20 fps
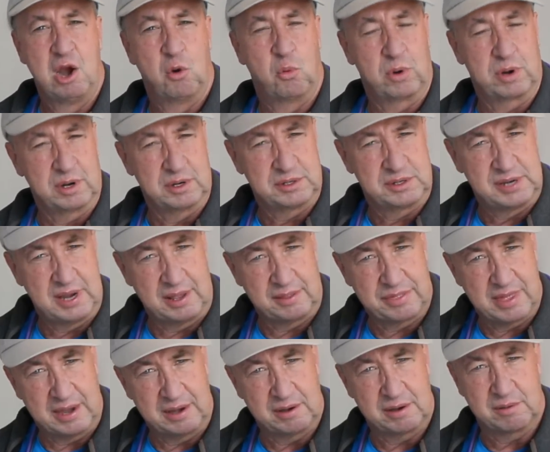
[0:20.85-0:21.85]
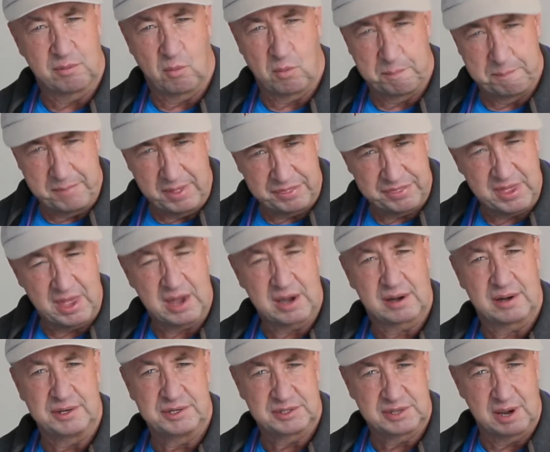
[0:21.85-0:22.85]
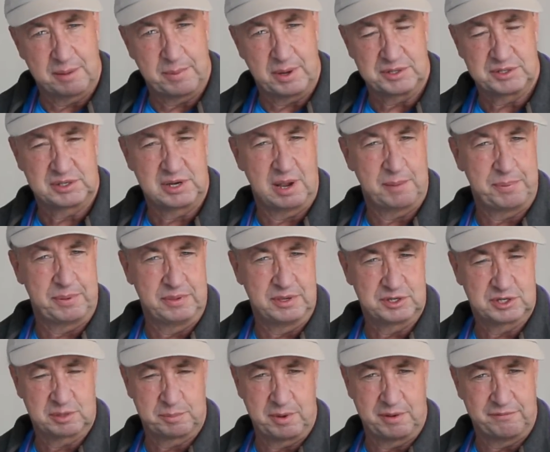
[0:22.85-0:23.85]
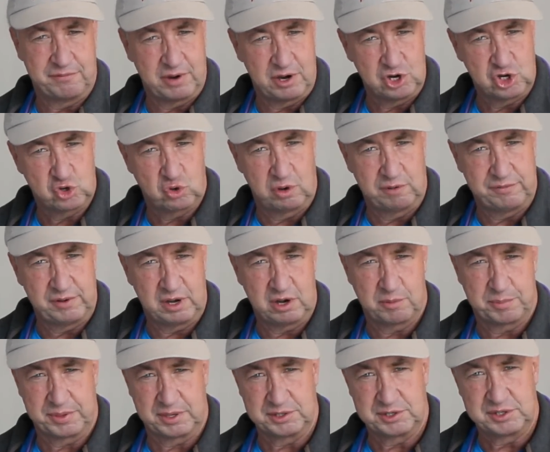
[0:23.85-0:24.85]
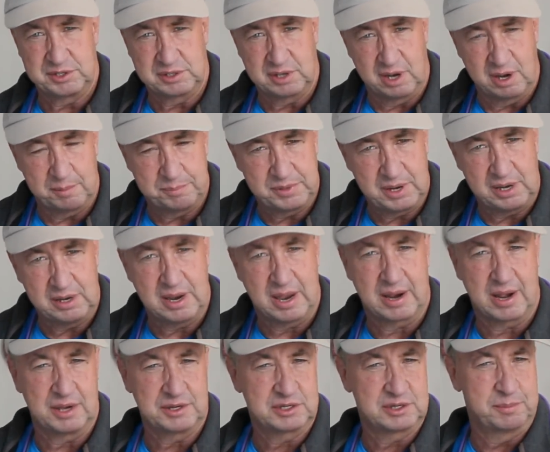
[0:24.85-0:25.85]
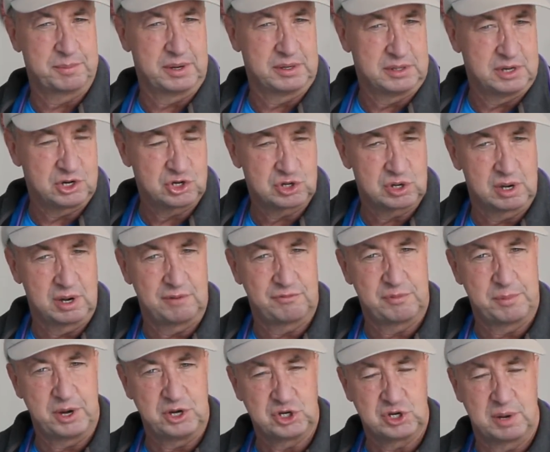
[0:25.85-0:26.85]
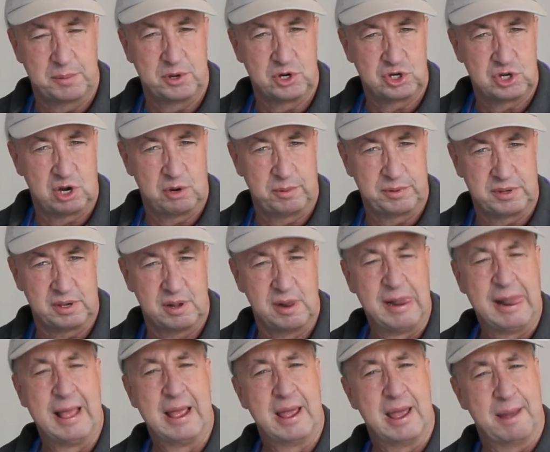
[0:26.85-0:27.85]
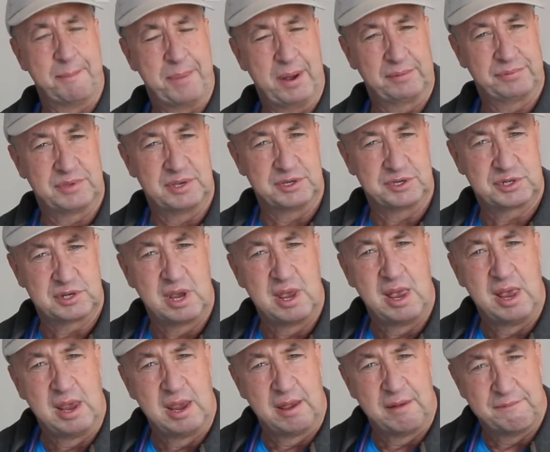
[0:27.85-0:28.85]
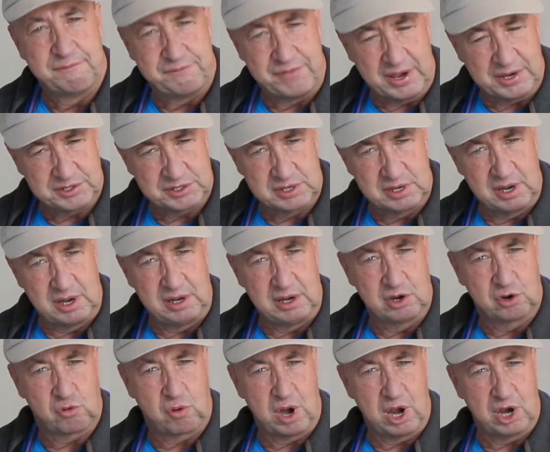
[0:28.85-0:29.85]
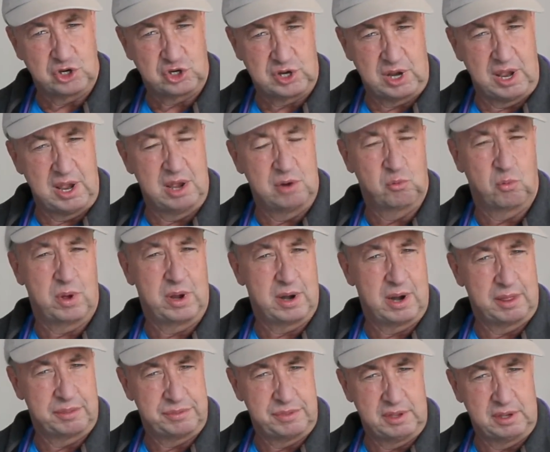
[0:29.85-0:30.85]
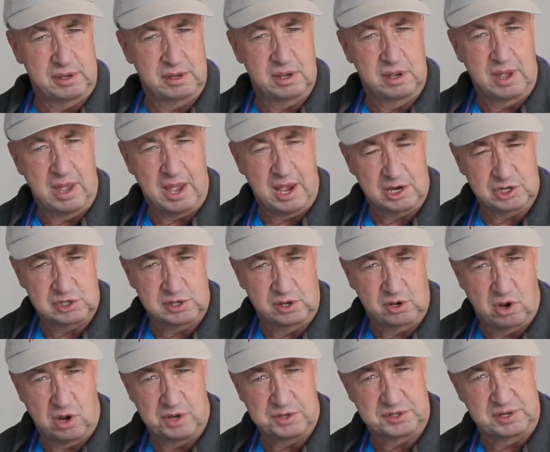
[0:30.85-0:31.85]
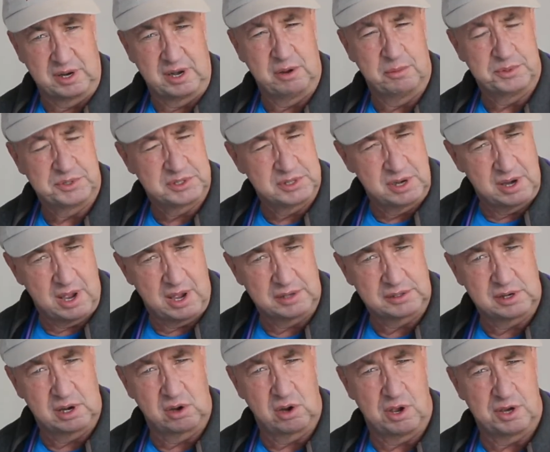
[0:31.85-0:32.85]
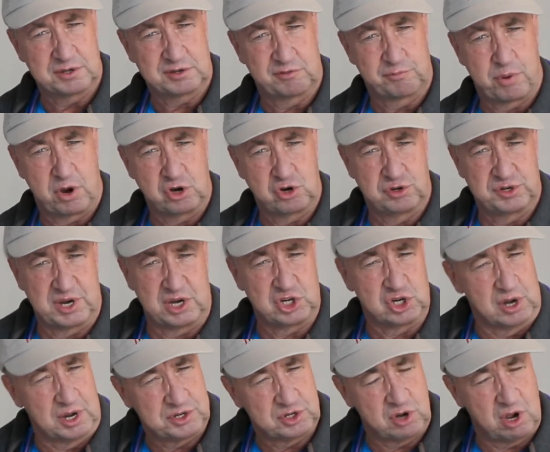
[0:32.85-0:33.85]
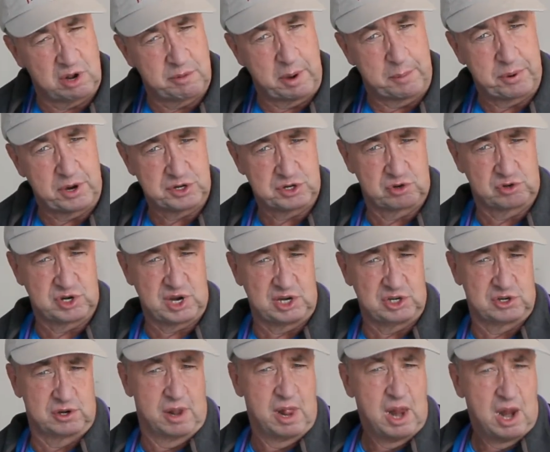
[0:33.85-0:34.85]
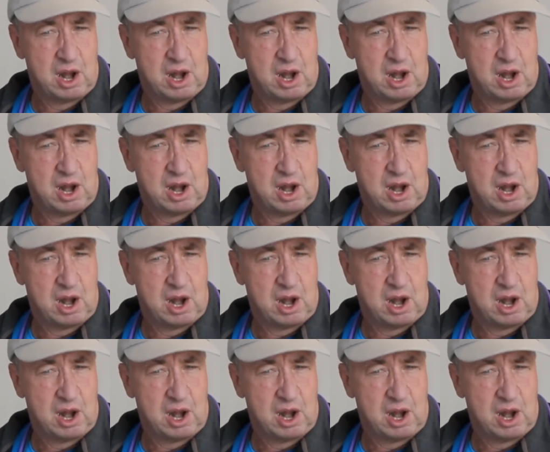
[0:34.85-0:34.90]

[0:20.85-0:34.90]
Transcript: We're going to take that methodically, step by step, and this is going to be a very short video, but this is an update. I got some additional information I'm going to share with you about this fascinating crash and what I think actually caused it. It was not a loss of pressurization. Let's talk about pressurization.